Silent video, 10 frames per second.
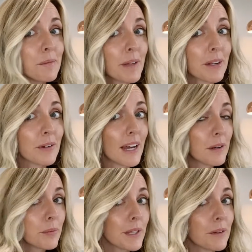
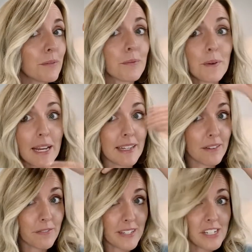Incredibly
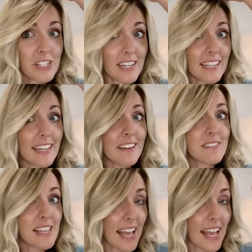radiant finish that it gives,